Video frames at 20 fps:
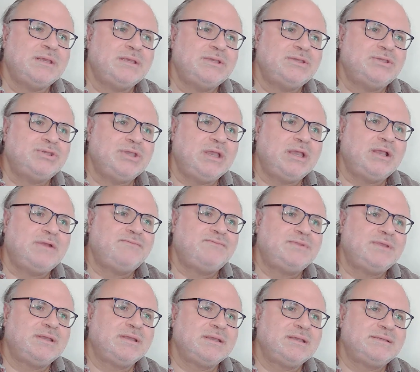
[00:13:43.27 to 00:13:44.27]
she helped
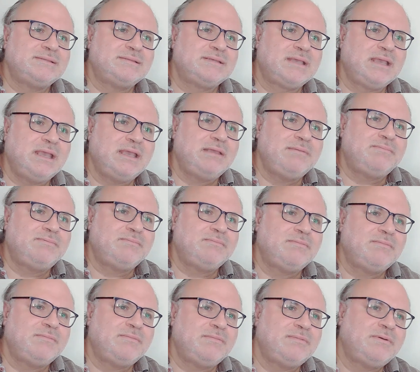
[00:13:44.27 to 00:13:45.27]
her escape
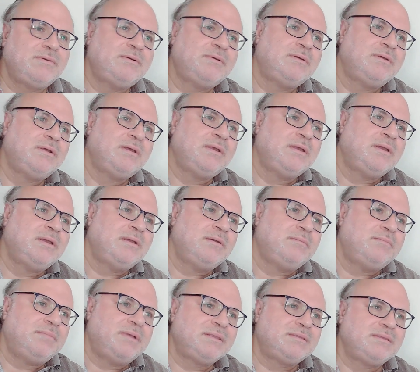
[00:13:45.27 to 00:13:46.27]

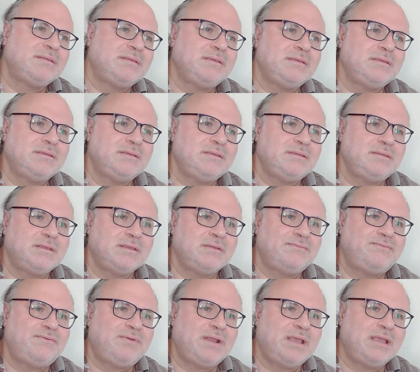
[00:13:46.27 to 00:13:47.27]
but in their
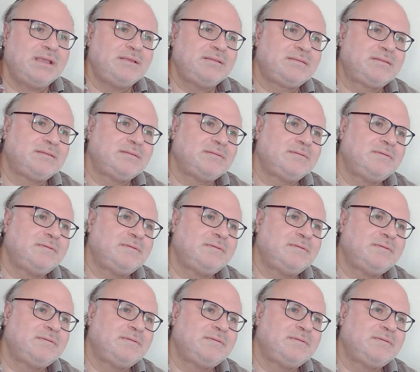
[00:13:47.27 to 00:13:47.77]
flight,